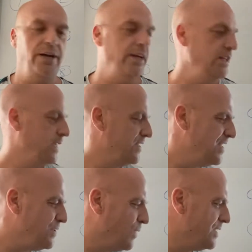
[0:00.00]
any because
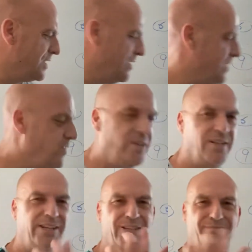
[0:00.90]
these ones aren't too good.
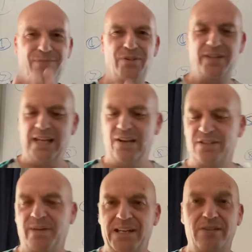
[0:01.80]
I need good nails.
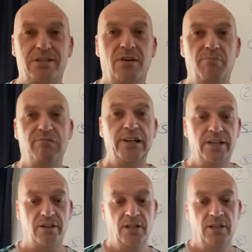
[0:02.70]
My nails aren't brilliant.